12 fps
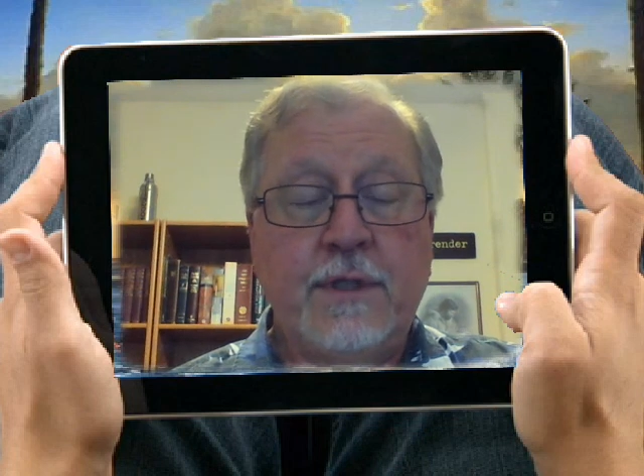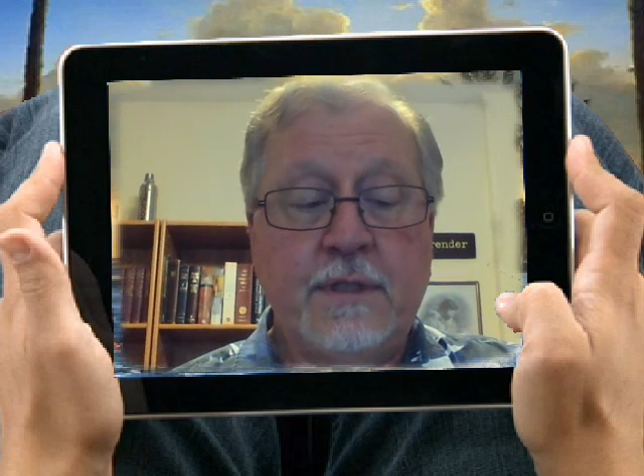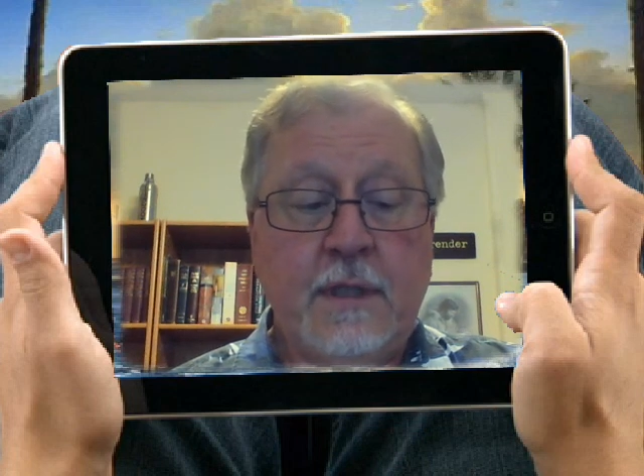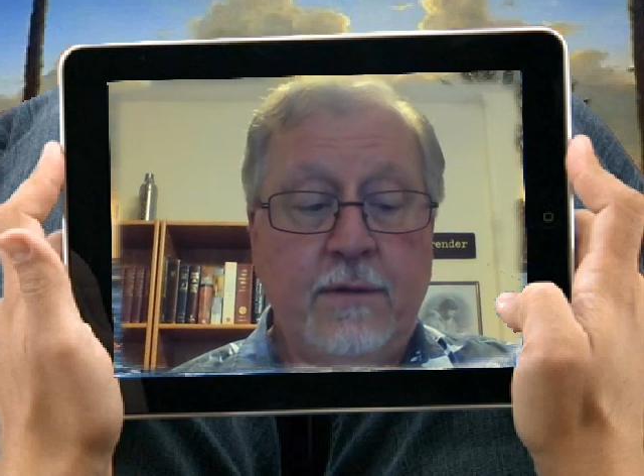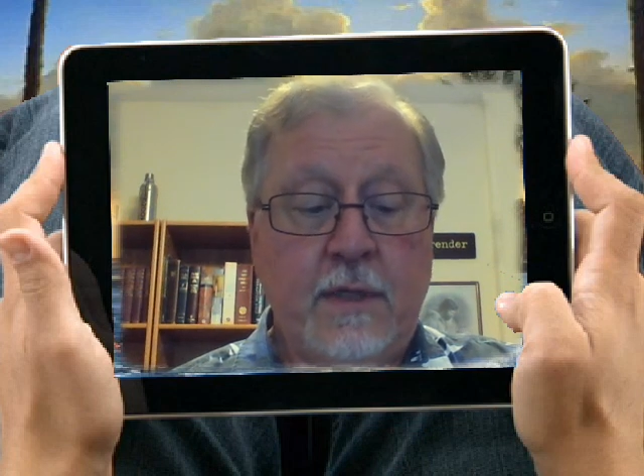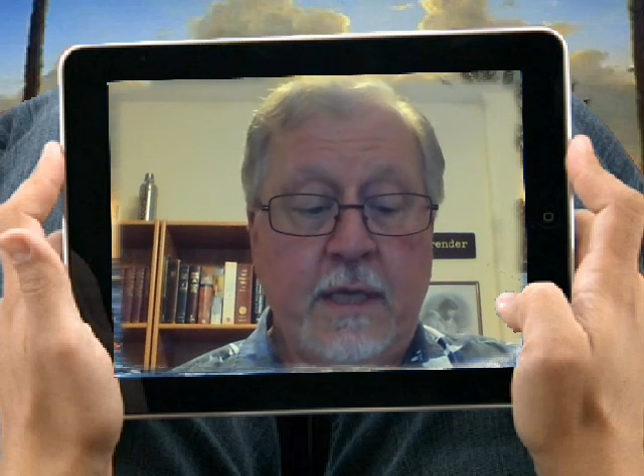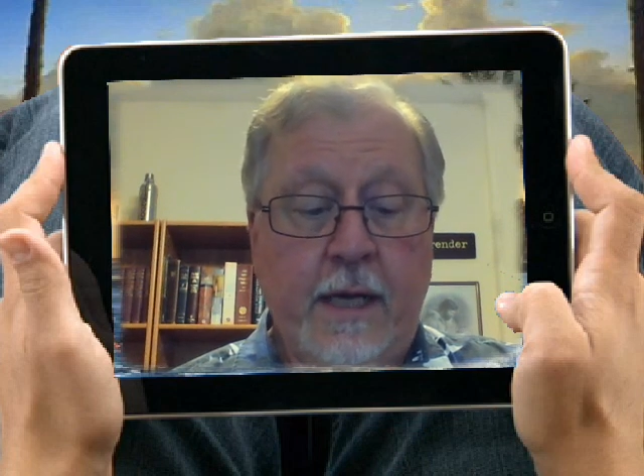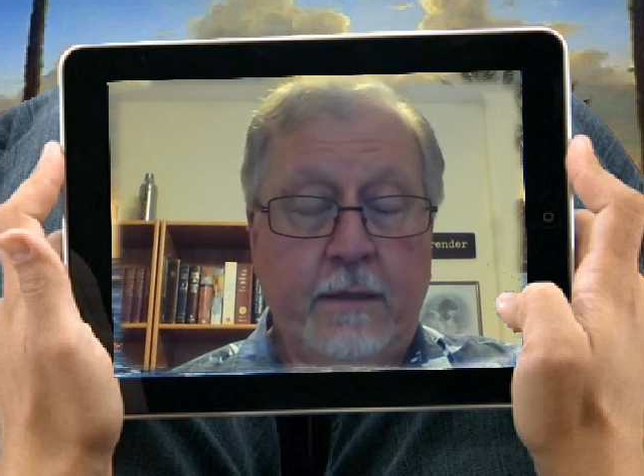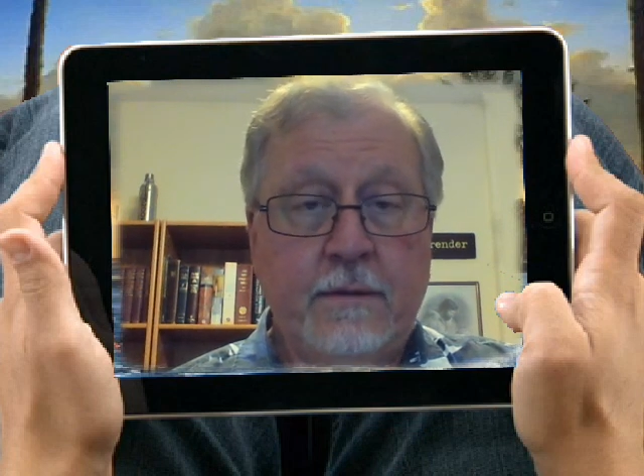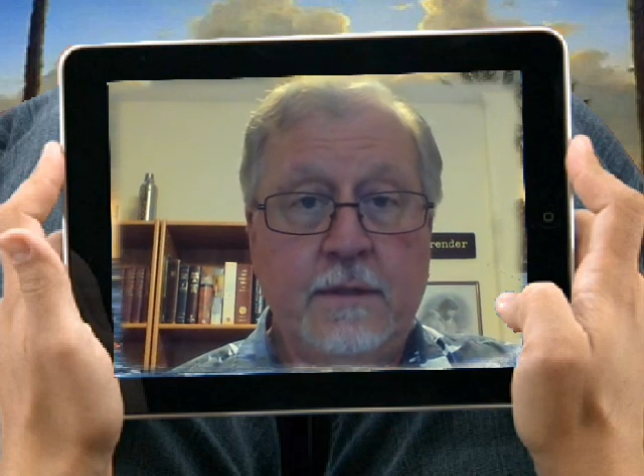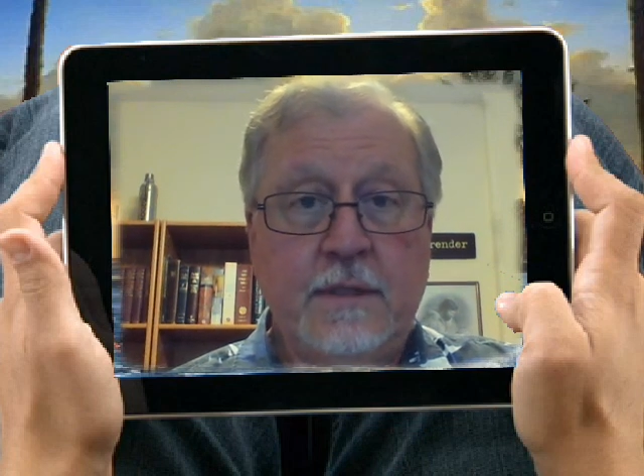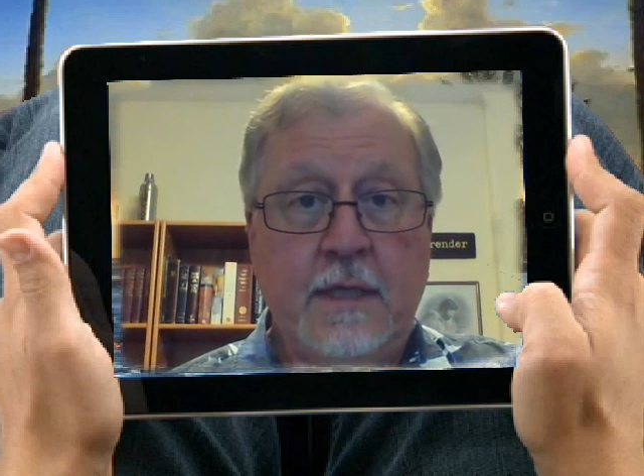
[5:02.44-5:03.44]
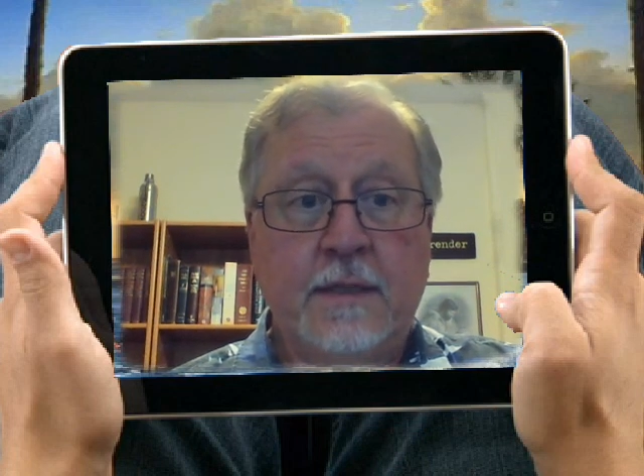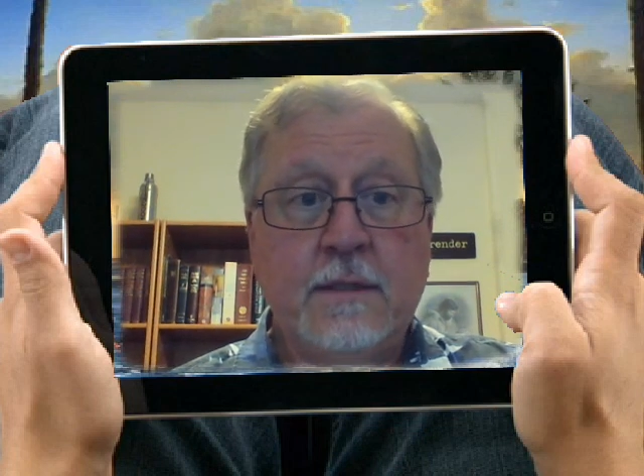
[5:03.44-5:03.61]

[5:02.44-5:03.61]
I was just at the doctor's